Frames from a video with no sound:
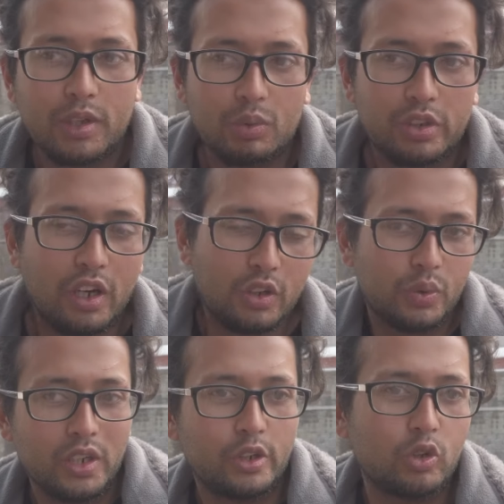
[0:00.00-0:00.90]
up, they would
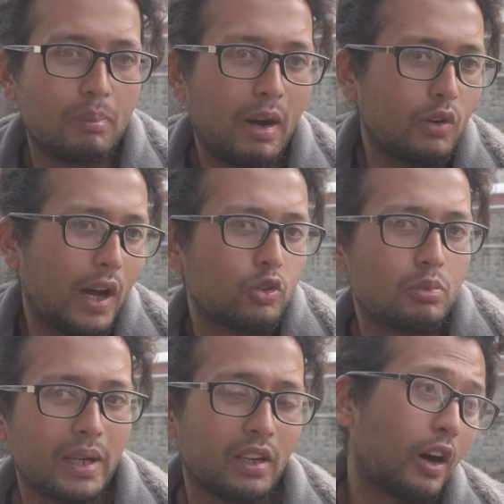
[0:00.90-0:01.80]
not really know about how
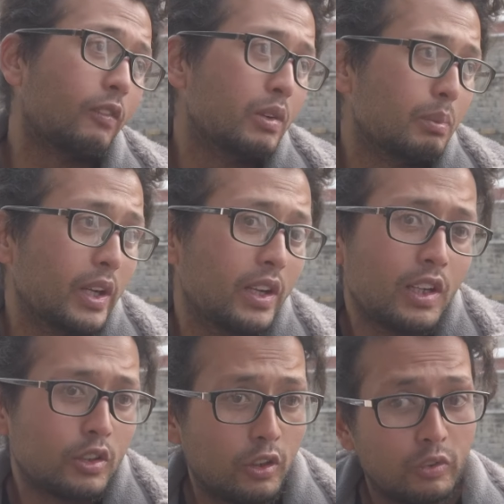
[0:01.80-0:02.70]
to make love in bed.
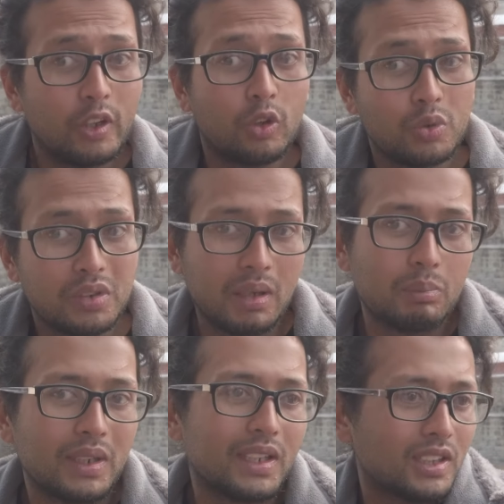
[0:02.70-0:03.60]
So if they go to
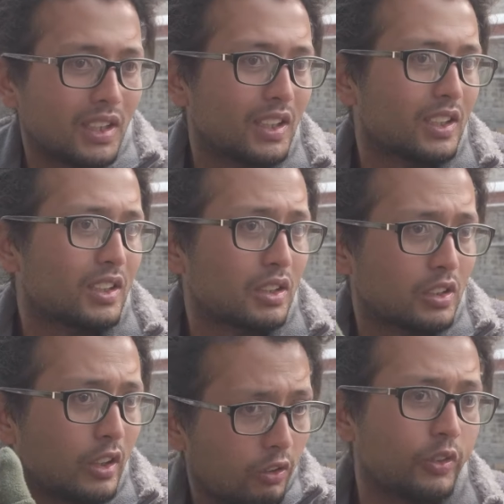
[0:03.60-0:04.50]
temple and say this
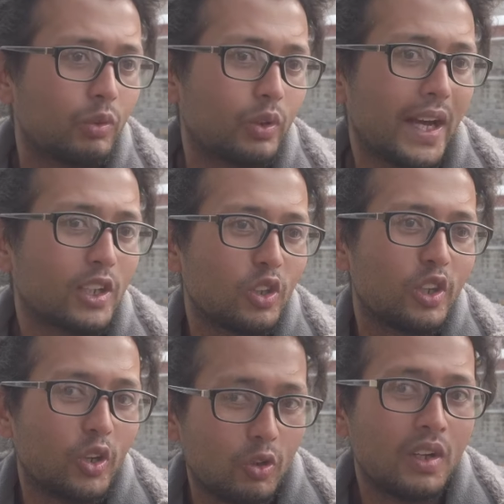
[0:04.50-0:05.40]
stuff, they would
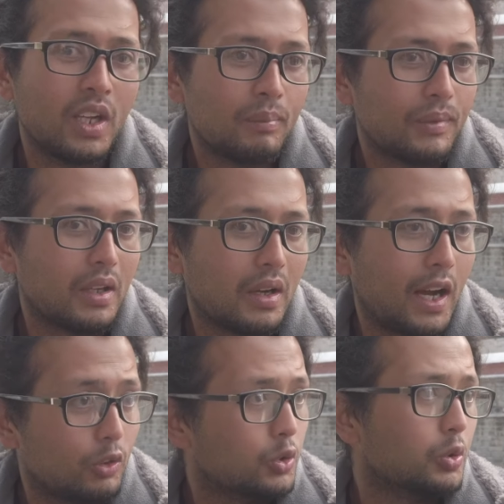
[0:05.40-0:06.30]
actually know Uh,
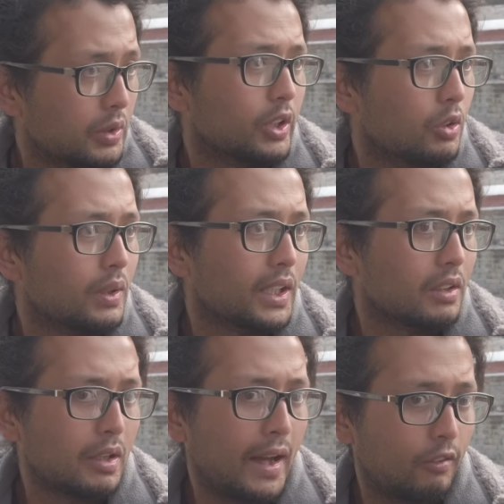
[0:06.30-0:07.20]
how to, you know,
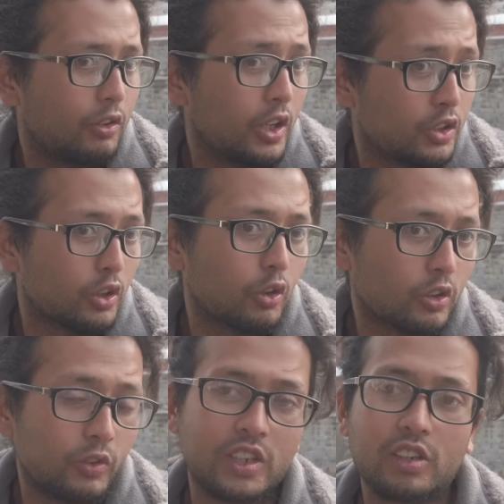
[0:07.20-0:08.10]
like have
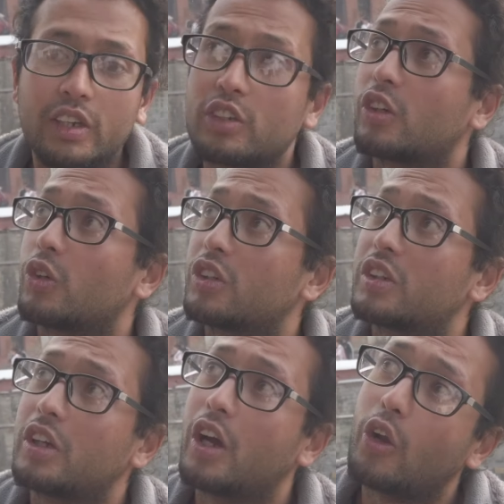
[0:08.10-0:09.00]
intercourse, physical intercourse.
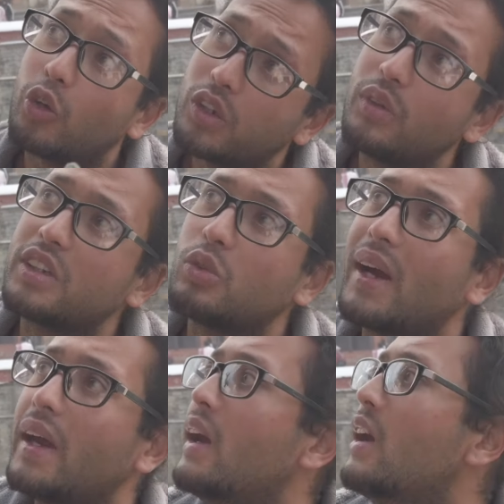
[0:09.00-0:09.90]
Another reason
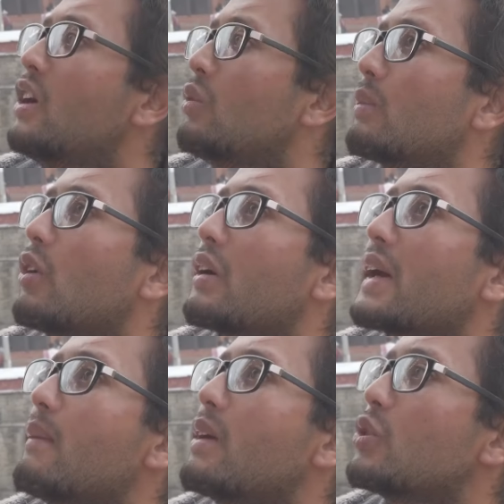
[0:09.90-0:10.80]
why we've
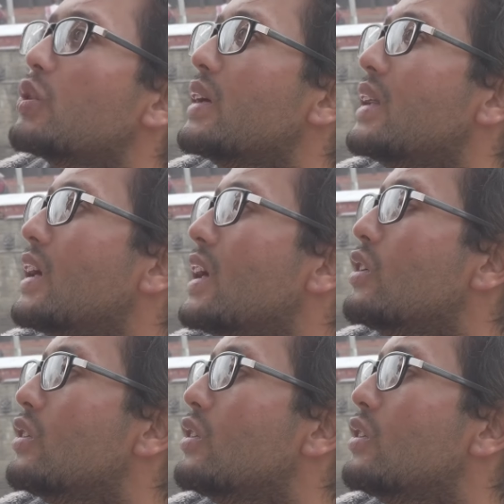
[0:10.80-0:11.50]
got Kama Sutra in the